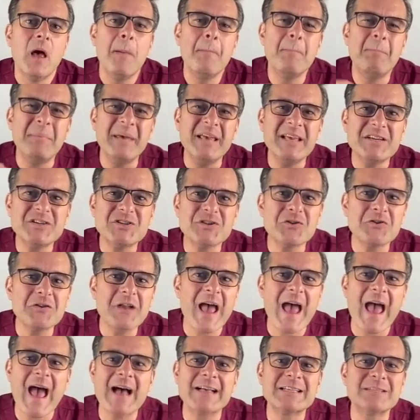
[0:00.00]
Be sure
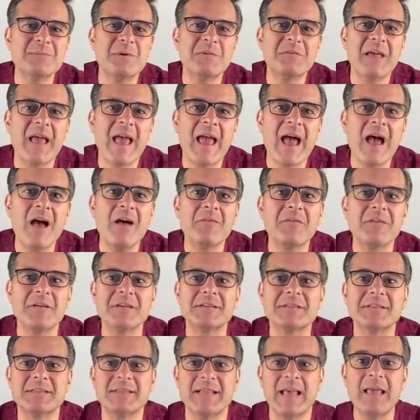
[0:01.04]
to ask them if they have
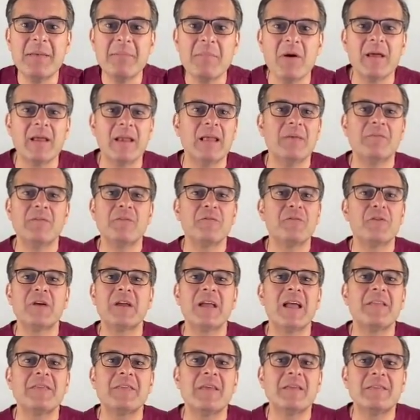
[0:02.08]
this. They might even
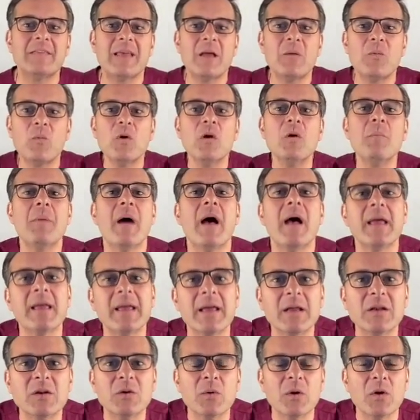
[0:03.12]
forget that they were buying
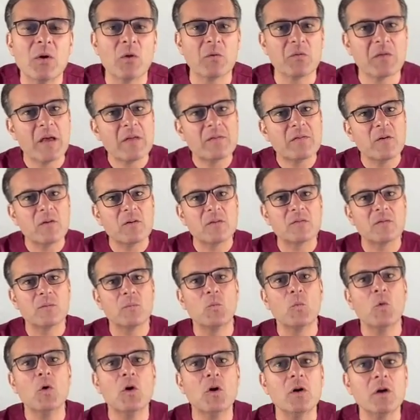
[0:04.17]
into it or that their
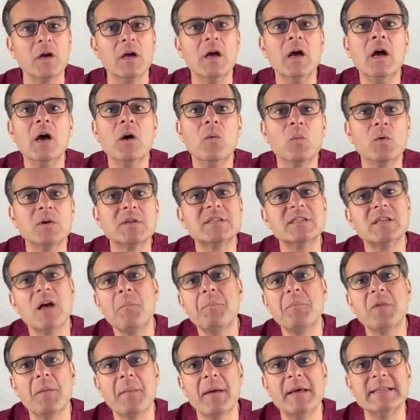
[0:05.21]
work was
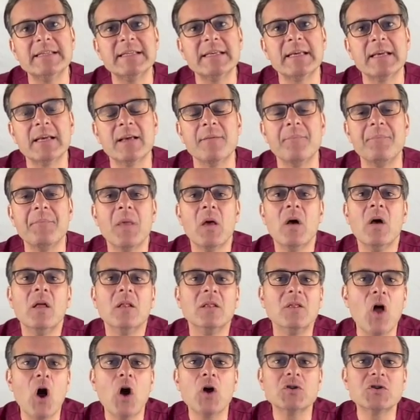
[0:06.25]
supplementing it.
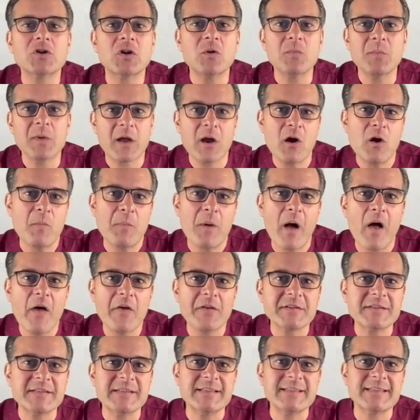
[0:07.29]
Long-term care
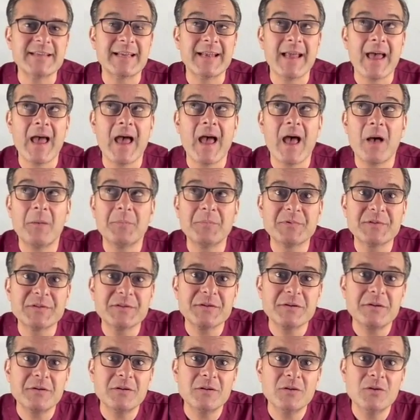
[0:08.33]
policies can
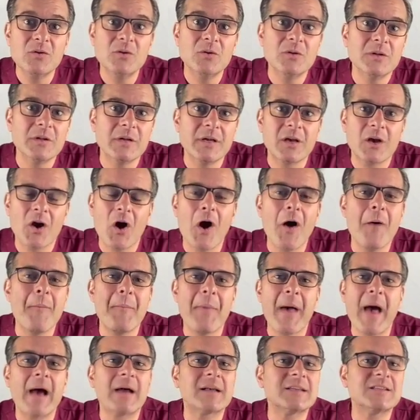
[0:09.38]
absolutely cut
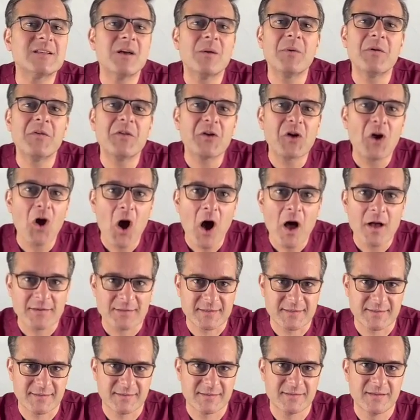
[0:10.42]
back some of the
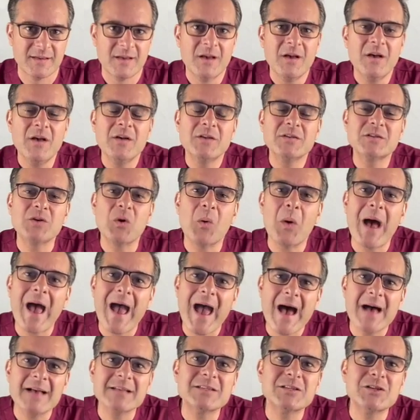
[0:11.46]
costs. So
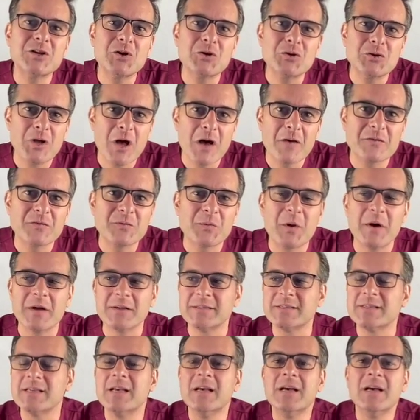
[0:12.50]
ask your loved
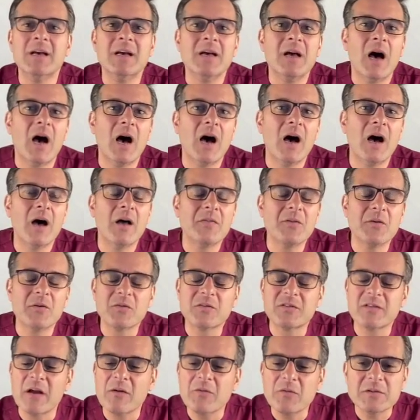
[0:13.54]
ones. There are
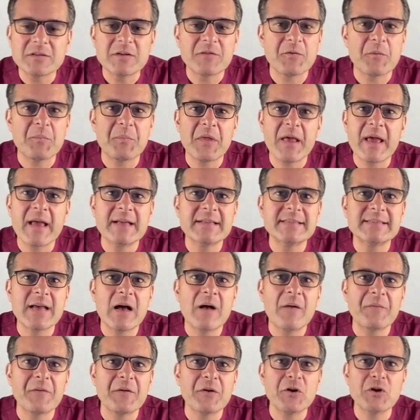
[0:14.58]
several different plans
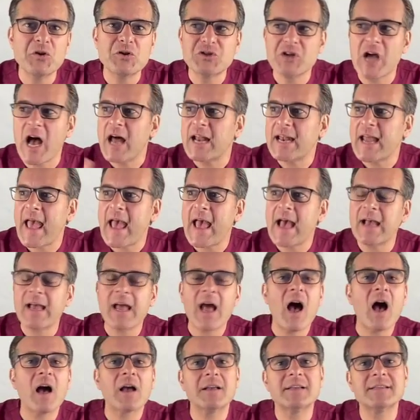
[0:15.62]
out there. John
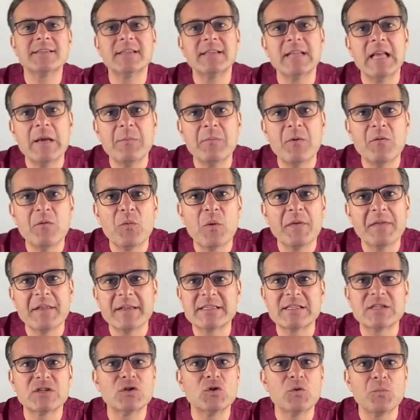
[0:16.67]
Hancock is the name of one
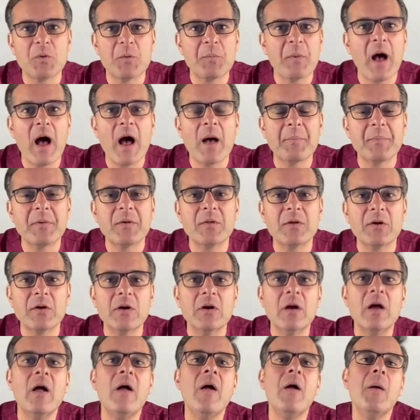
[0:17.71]
that's super
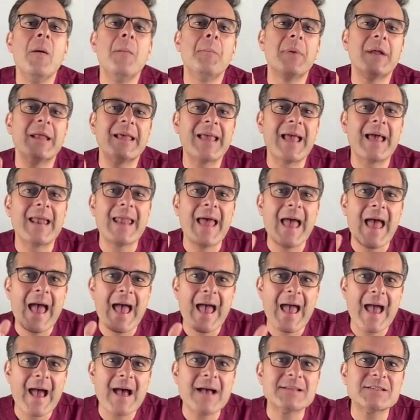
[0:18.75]
popular. But again,
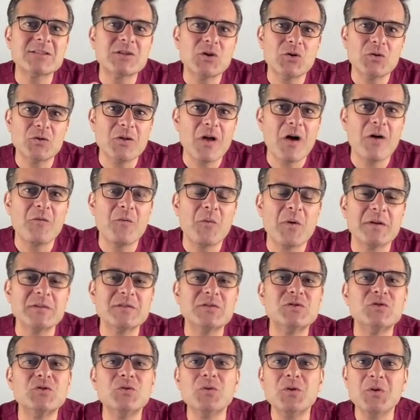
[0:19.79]
ask your loved ones,
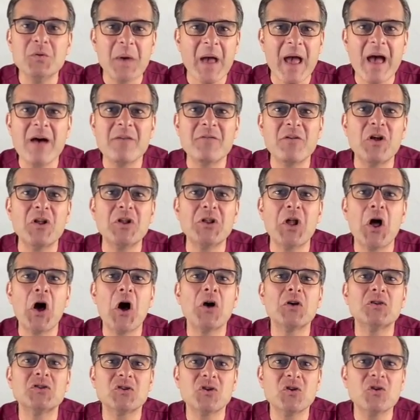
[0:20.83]
do you have a
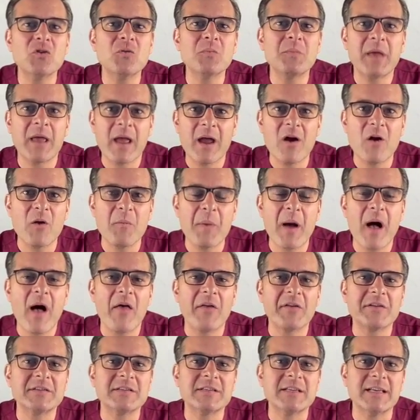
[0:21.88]
long-term care
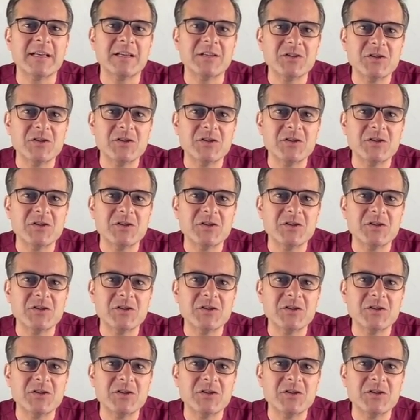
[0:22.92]
policy?